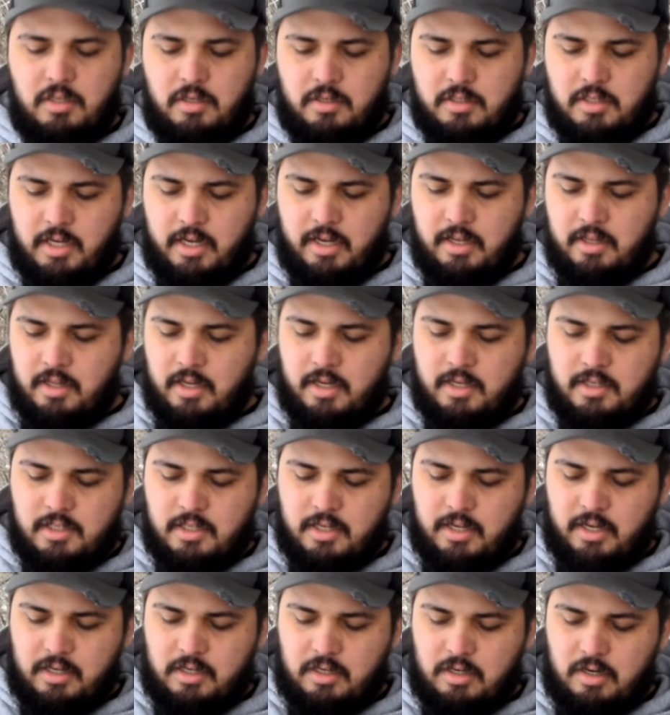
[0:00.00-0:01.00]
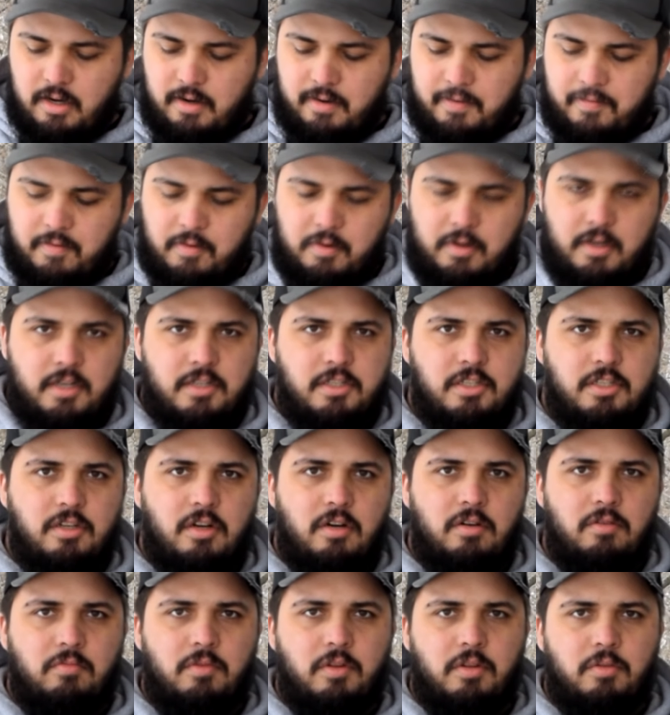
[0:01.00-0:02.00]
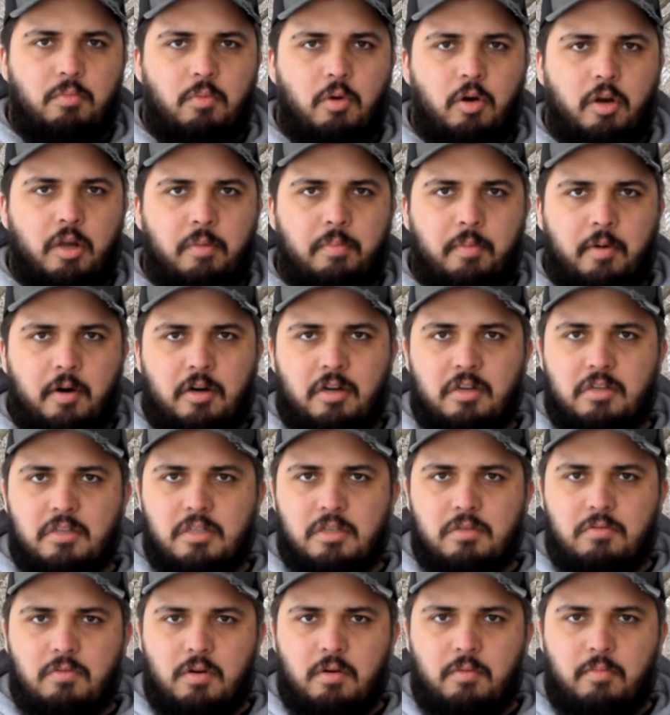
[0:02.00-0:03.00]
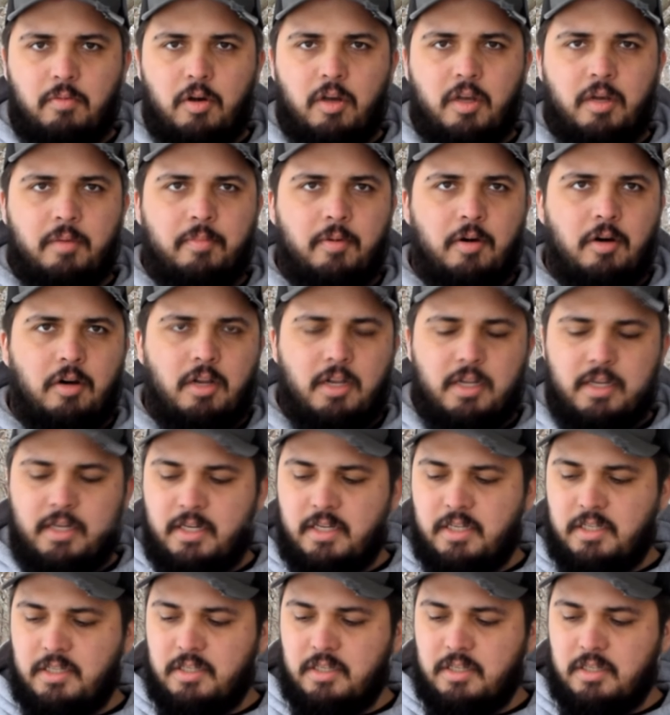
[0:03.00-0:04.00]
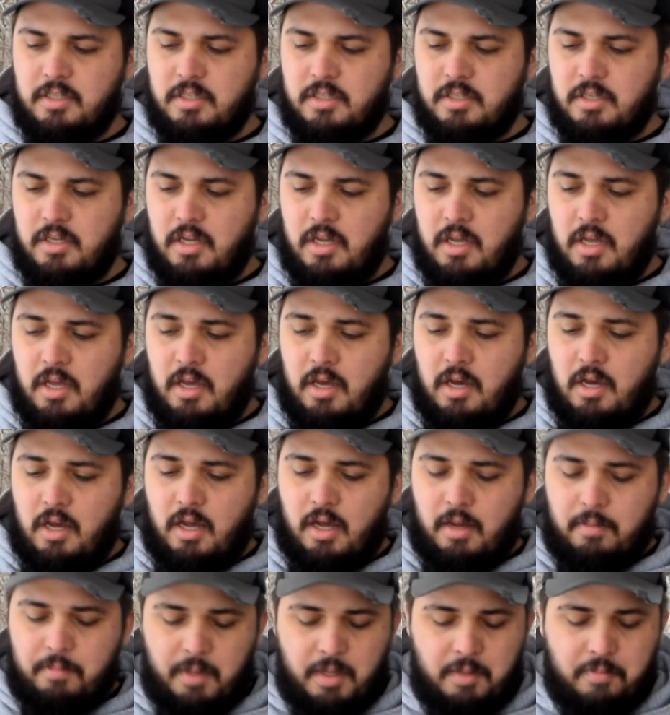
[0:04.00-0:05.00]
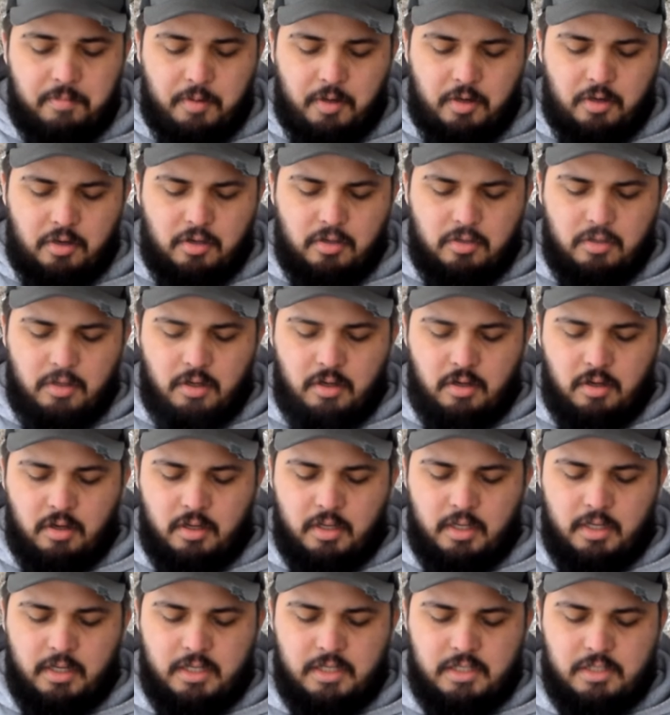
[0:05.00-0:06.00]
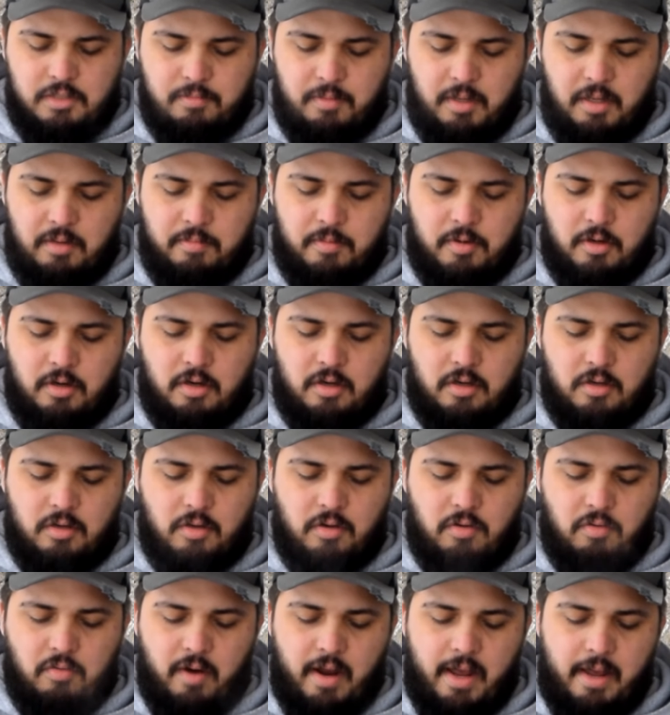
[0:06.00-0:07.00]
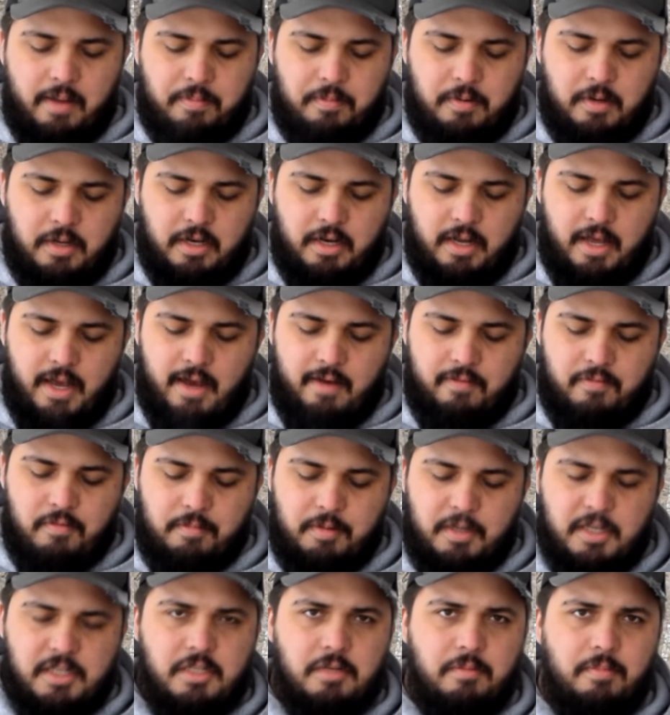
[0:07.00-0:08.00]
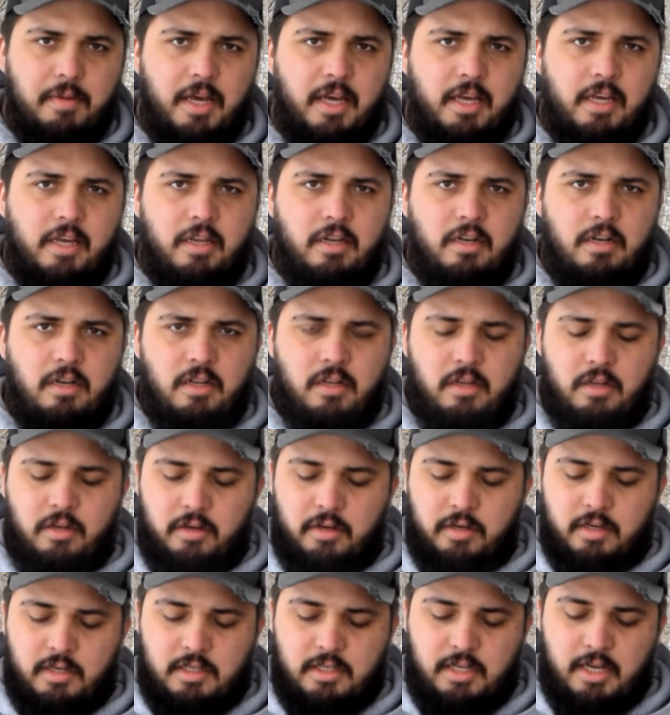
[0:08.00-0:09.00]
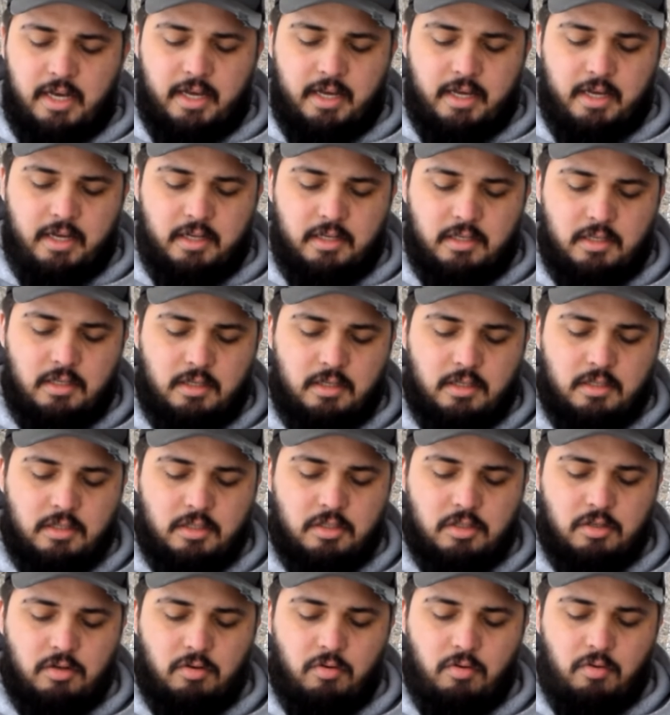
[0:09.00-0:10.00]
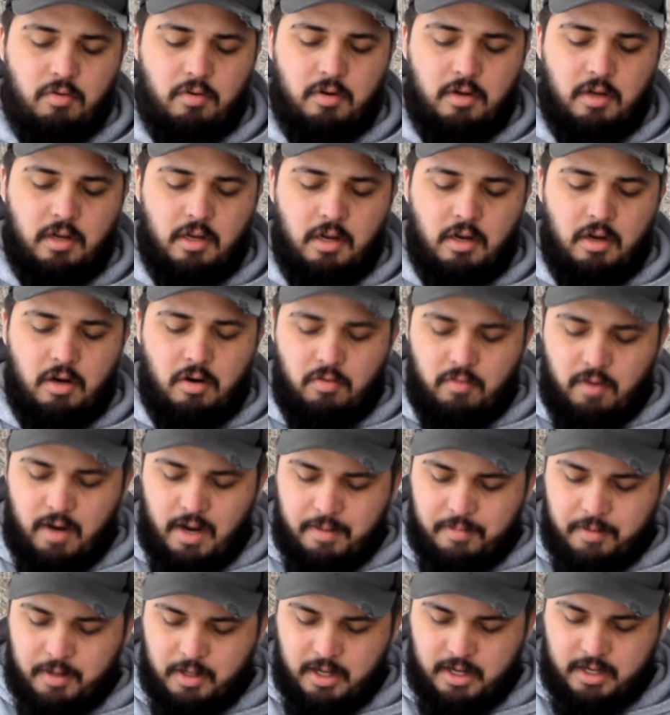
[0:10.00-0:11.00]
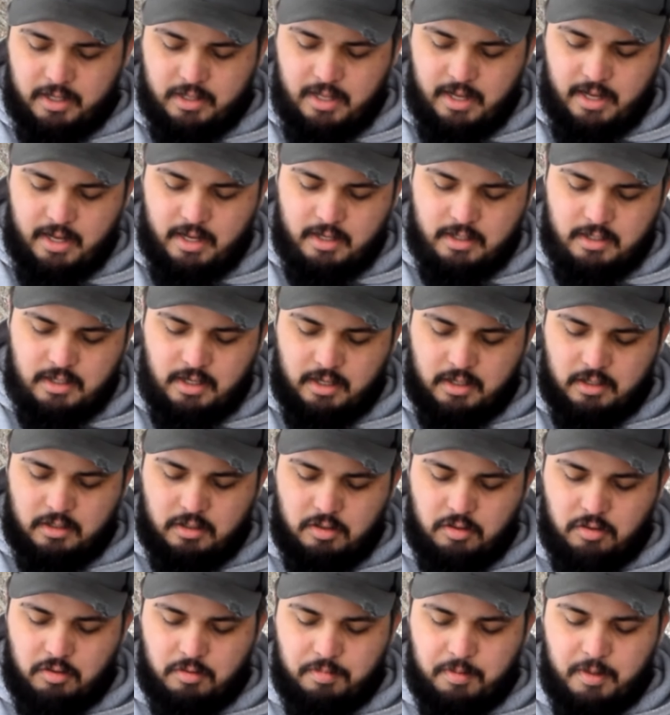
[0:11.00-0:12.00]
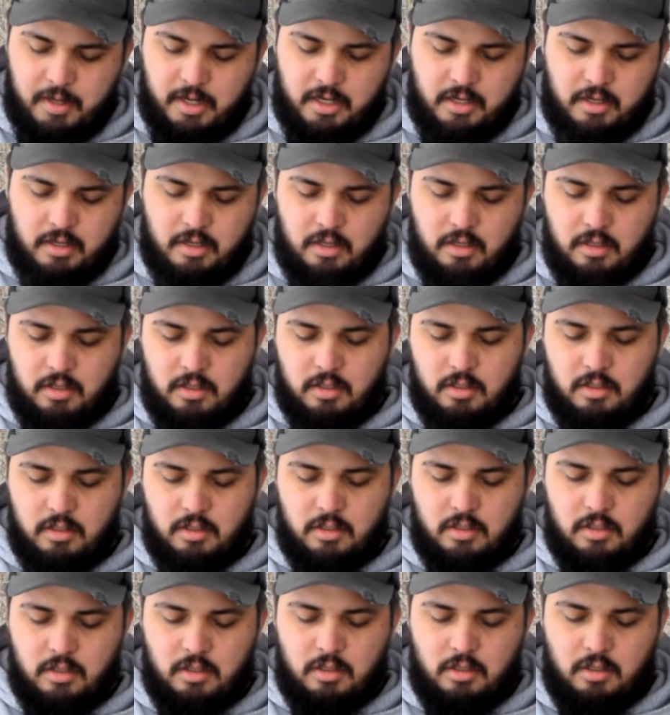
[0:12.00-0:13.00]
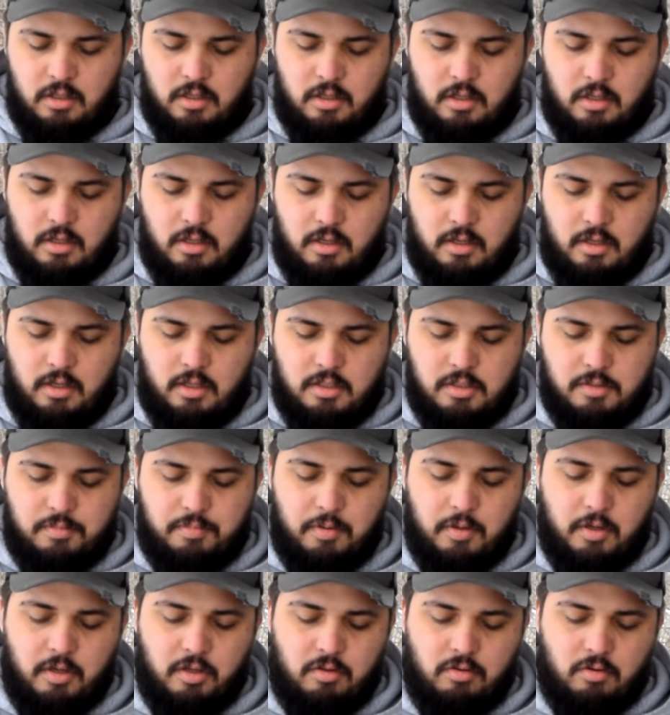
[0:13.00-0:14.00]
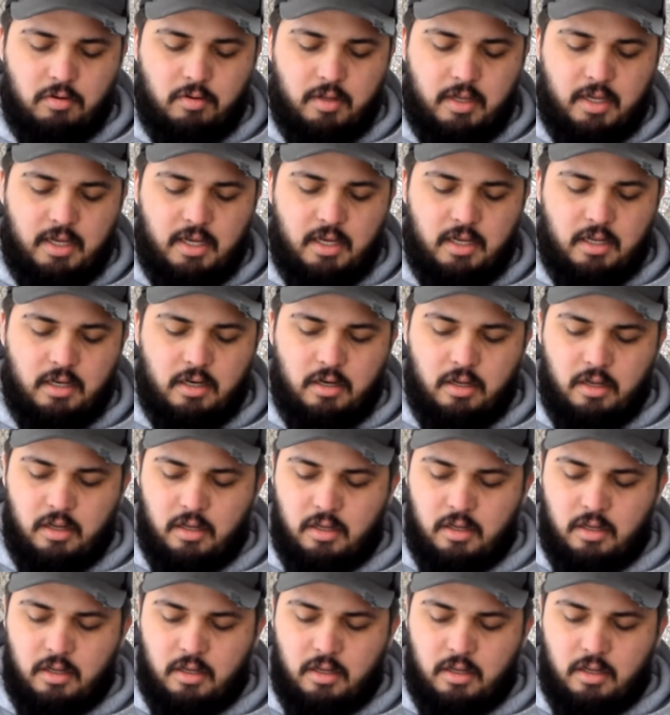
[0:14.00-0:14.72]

To get things kicked off, we're going to start with Moink balls. What a Moink ball is a meatball. All it is a meatball wrapped in half a piece of bacon. You're going to take it, wrap it like that, take a toothpick, just put it through the end.